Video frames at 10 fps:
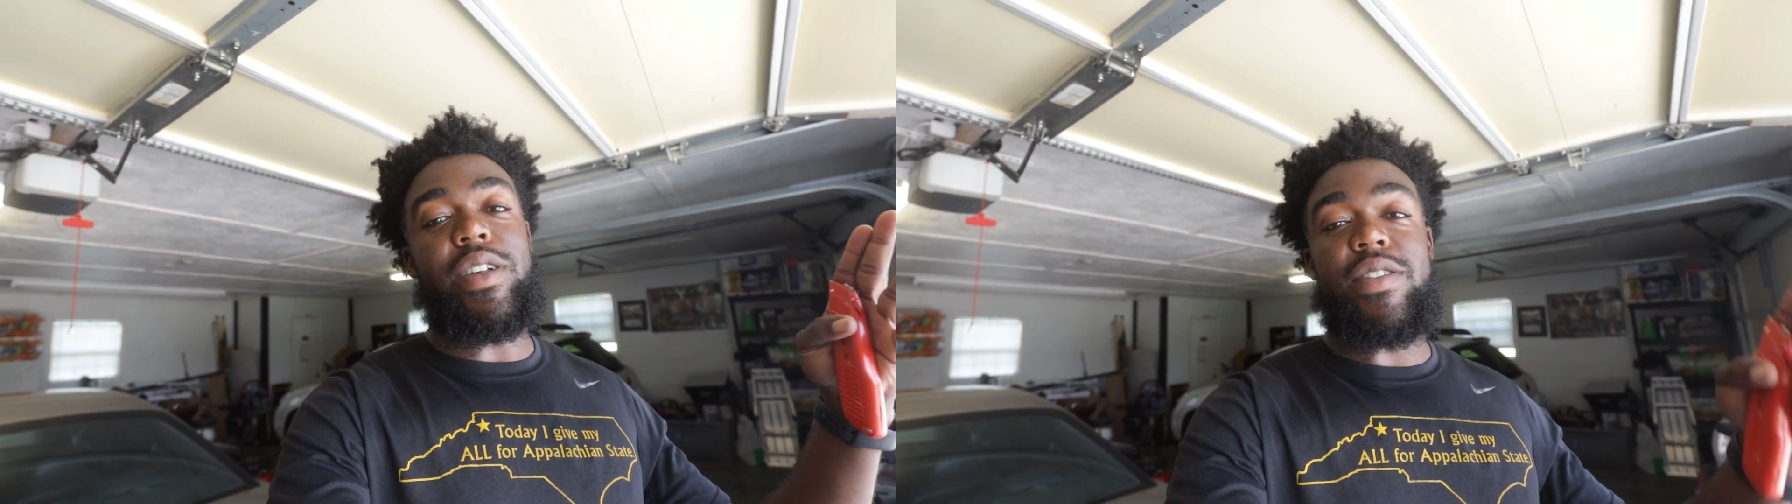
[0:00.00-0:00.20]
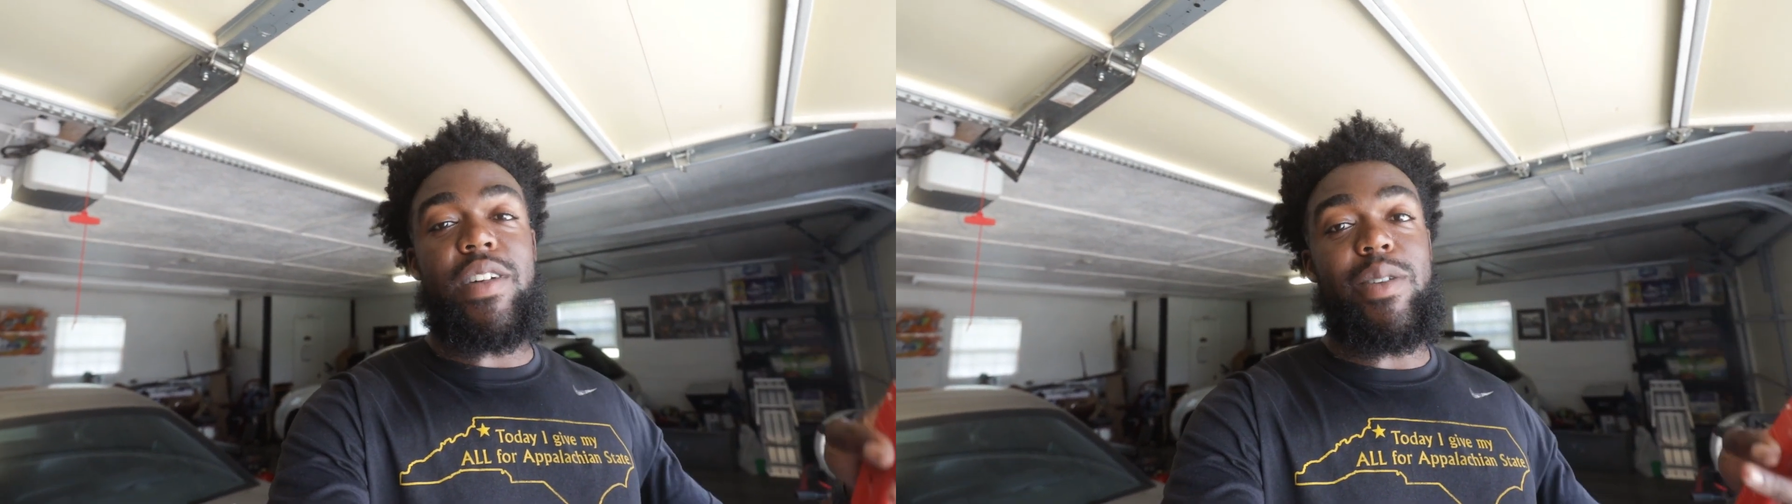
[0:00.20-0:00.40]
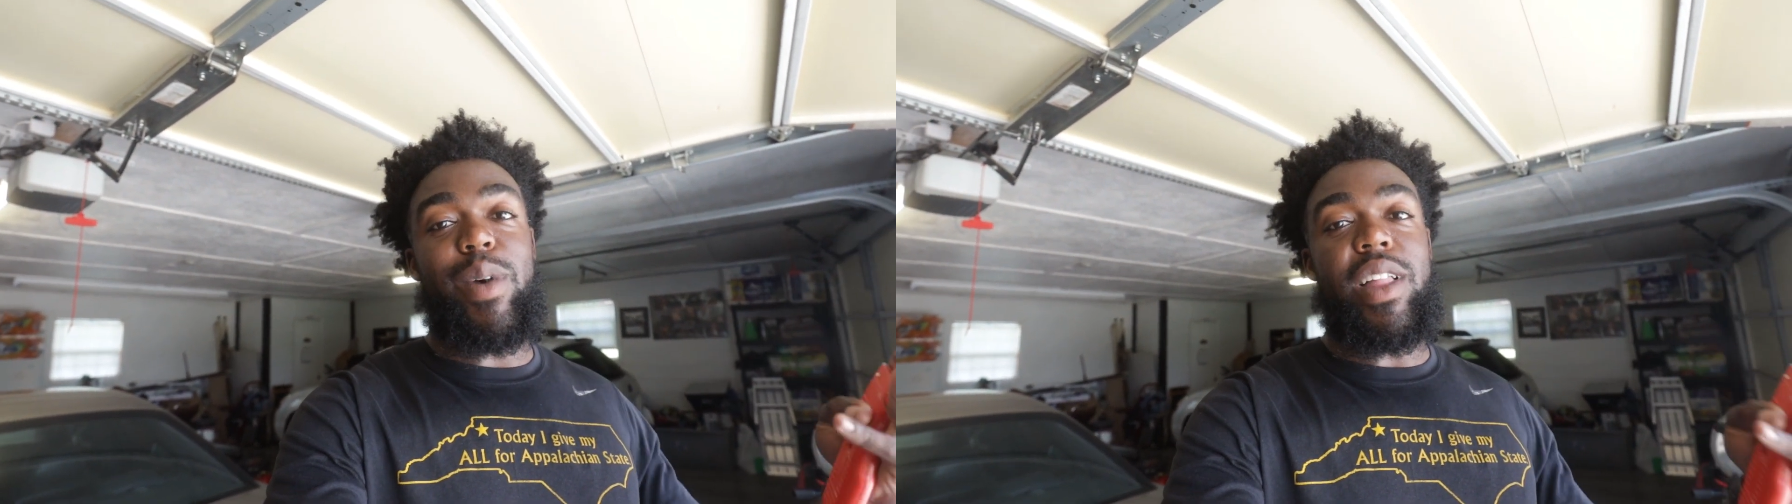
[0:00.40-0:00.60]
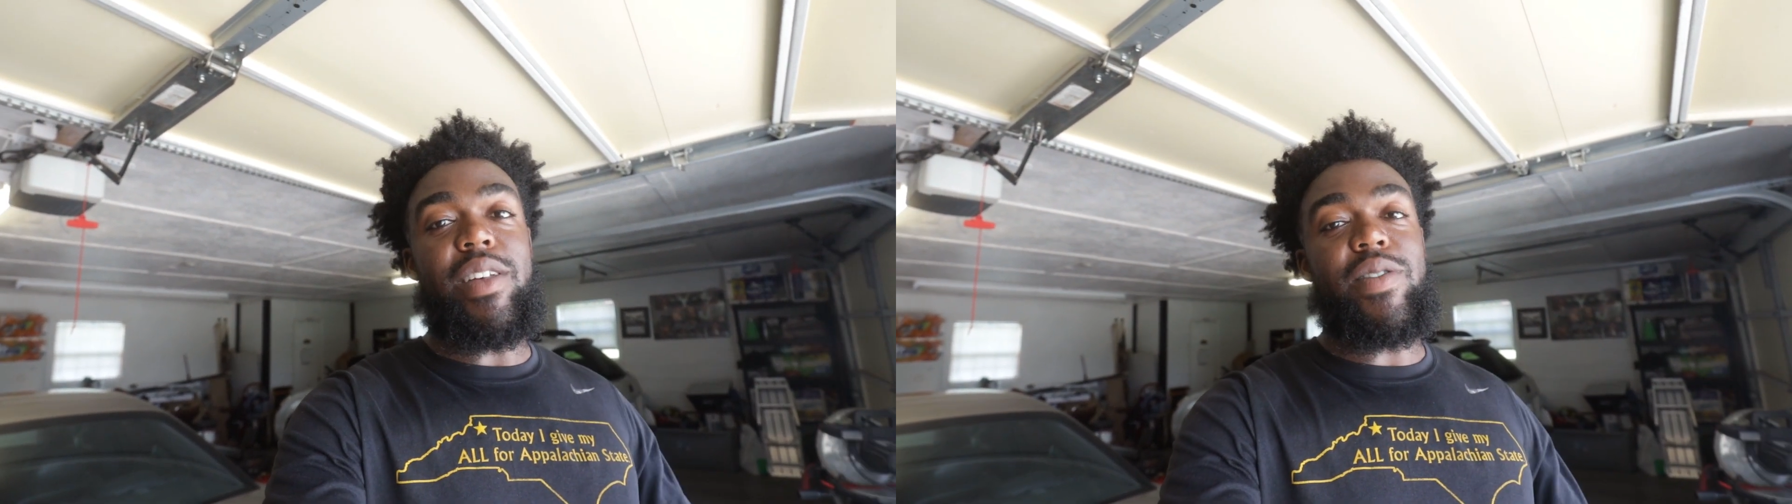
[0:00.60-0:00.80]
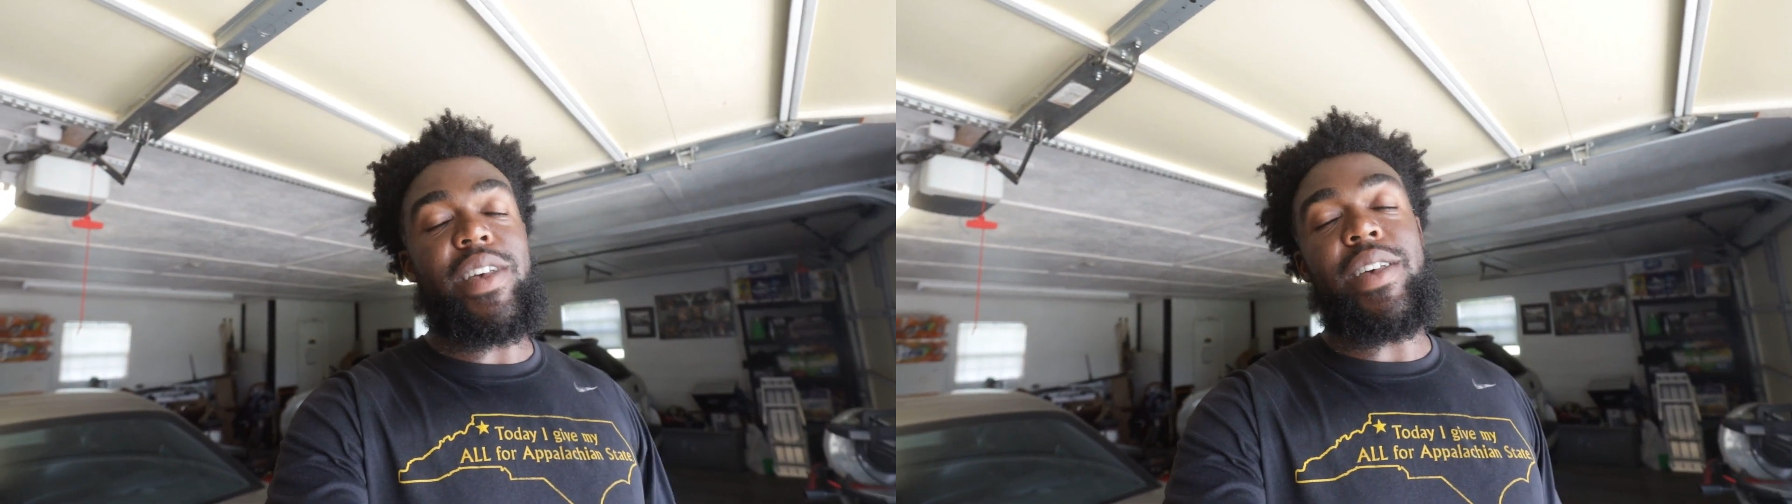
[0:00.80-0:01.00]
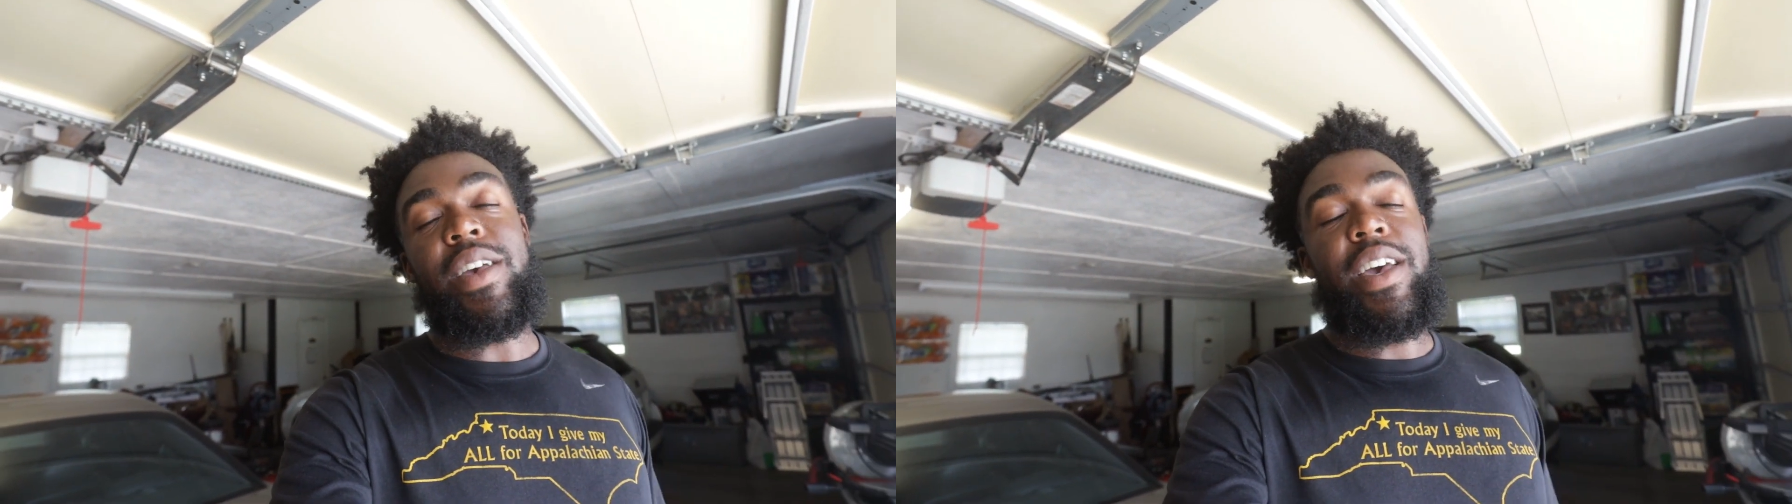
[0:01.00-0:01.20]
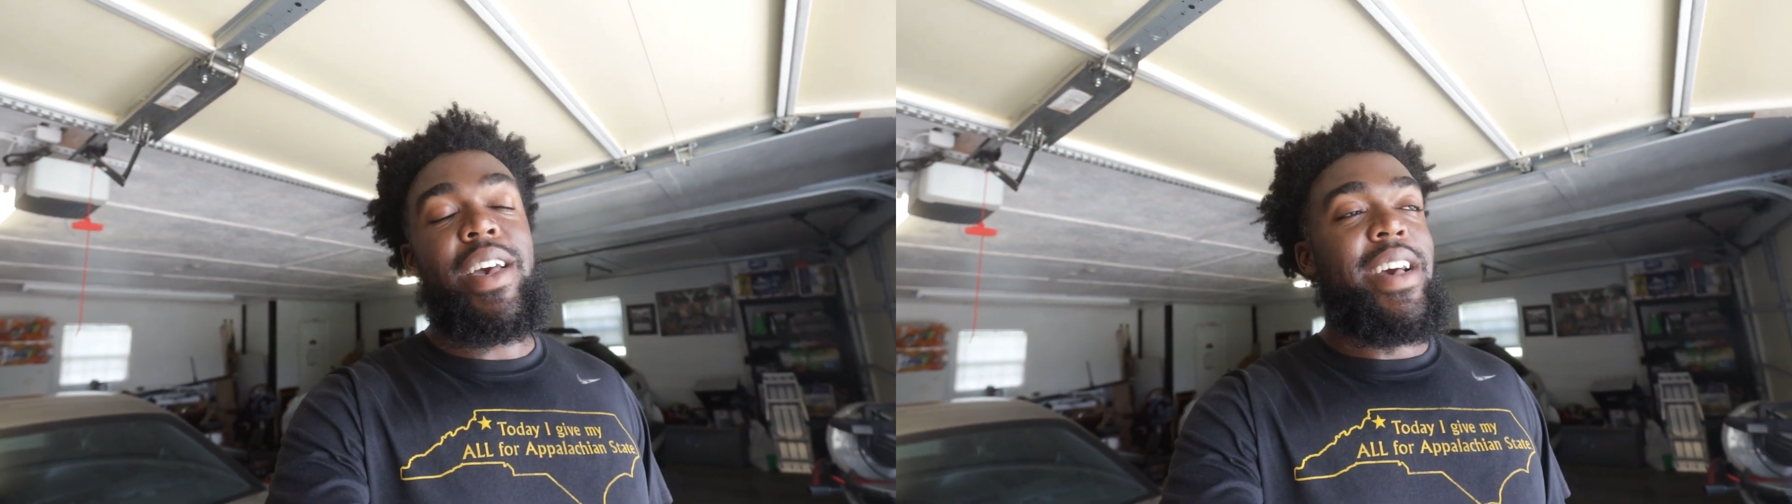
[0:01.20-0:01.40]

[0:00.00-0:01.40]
installing my lift kit.